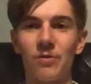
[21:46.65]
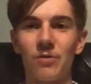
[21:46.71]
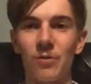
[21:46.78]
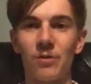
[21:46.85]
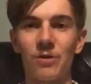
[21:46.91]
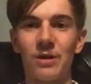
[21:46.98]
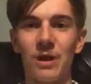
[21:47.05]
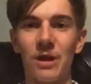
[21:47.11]

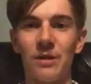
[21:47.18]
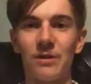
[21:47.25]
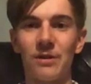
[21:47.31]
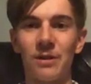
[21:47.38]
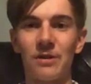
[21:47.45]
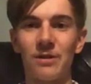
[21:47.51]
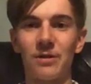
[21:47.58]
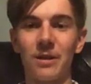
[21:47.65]
say
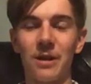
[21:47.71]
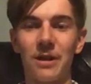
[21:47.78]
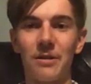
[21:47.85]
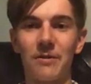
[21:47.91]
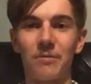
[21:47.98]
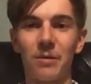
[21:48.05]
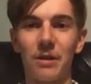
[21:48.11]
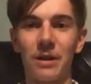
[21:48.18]
things
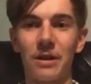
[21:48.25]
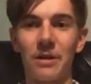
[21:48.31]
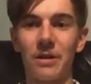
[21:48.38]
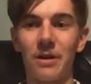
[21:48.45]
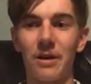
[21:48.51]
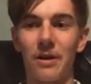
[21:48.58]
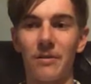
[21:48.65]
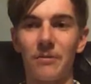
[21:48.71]
like
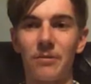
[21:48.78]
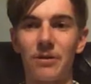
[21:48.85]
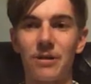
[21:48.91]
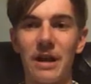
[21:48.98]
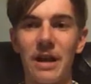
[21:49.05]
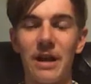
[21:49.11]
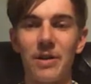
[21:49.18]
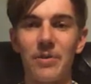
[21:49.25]

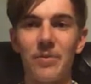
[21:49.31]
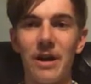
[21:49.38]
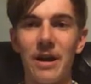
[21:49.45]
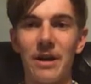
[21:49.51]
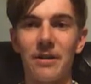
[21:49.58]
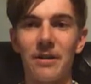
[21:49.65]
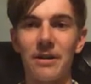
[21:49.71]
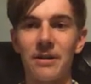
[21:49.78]
stand
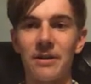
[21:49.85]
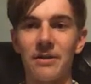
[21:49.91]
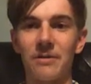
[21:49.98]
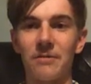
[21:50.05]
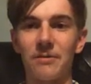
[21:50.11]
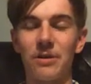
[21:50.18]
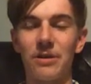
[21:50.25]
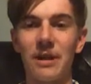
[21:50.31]
back
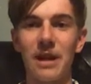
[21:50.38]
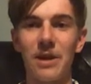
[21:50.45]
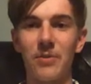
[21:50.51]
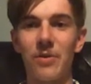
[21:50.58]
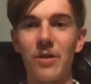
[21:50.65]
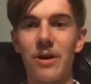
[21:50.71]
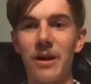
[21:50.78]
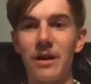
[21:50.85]
and
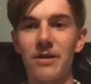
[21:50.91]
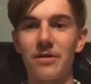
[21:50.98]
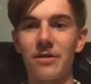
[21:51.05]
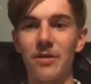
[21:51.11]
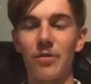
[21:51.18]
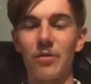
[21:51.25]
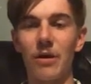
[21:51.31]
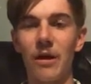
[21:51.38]
stand by to
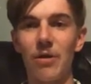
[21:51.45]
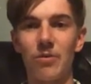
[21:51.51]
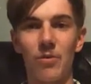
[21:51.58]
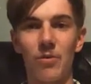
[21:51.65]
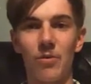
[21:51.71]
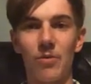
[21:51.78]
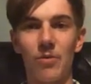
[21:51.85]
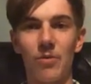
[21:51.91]
the Proud
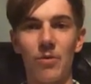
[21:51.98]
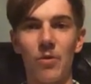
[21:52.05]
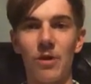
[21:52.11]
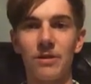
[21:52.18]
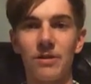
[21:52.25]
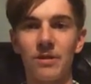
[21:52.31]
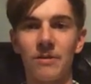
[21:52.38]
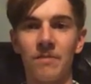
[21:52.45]

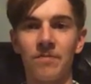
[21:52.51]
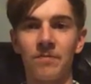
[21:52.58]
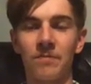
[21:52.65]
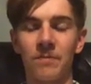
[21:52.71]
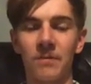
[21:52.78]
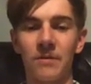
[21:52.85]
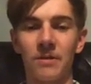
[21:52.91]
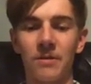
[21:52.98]
Boys,
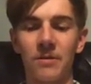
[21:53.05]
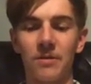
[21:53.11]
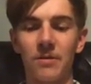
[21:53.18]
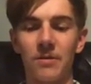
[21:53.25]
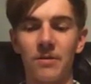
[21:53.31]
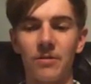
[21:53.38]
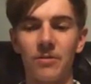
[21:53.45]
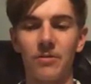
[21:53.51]

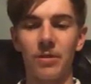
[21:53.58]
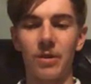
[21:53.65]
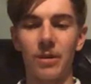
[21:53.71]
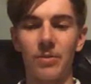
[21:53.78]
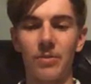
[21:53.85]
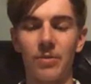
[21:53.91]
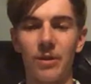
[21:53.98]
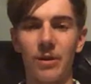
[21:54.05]

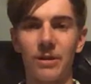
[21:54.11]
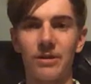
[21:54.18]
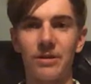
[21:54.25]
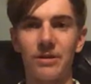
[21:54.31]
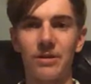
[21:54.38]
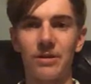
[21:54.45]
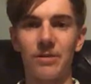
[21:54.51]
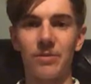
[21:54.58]
but
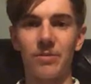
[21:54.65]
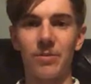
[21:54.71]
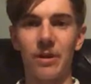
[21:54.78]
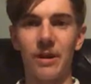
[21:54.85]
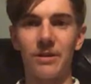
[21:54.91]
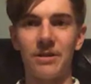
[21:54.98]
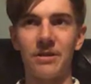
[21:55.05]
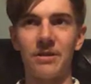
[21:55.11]

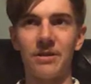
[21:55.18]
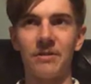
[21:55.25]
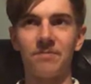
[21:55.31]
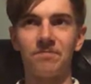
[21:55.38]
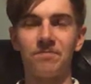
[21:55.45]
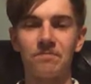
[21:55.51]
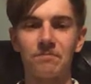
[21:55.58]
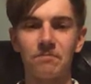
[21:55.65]
Biden
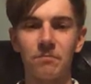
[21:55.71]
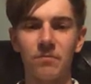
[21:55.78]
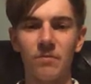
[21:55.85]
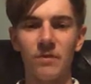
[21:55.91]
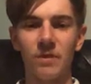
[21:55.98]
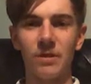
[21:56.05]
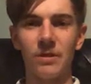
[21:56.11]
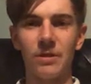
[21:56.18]

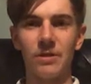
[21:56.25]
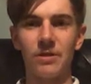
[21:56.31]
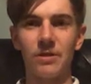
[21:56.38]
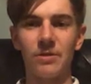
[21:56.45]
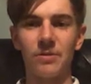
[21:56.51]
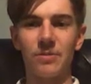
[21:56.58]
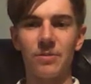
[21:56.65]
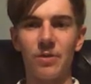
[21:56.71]

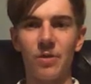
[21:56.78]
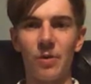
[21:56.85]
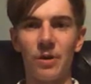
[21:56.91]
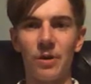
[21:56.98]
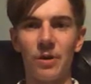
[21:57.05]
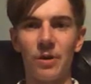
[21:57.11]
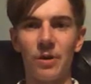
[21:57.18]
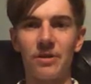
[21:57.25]
is
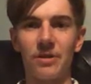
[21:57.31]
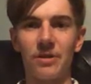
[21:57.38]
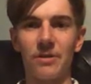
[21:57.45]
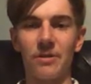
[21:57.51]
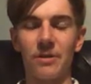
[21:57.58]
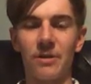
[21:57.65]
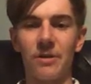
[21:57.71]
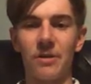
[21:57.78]
going
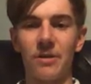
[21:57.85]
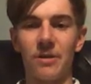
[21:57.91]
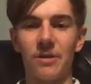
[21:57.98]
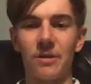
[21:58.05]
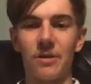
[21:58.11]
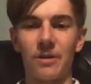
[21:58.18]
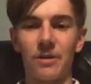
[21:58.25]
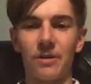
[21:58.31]
to
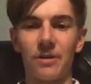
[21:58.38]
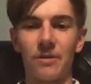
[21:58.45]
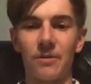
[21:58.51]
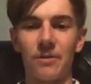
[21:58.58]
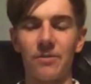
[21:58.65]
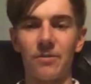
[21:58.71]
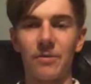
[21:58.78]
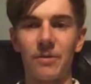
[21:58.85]

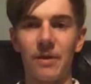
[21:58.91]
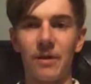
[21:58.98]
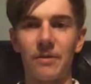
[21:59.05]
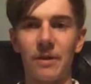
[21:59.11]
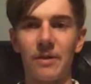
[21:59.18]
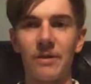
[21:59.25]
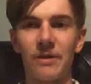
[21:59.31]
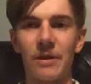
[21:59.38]

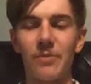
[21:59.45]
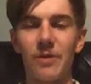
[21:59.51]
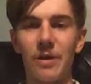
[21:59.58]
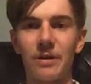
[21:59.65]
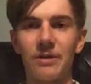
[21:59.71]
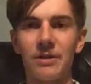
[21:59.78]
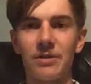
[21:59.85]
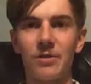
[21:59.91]
I think that
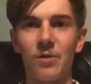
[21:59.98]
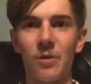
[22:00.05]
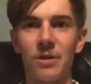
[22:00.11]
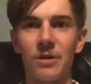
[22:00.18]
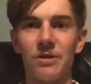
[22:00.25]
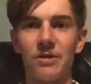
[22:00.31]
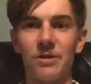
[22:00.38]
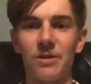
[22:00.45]
Biden is
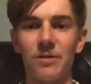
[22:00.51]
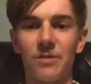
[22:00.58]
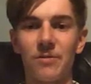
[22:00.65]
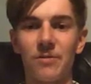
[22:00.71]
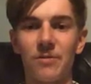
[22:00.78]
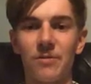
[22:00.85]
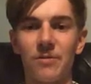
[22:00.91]
going to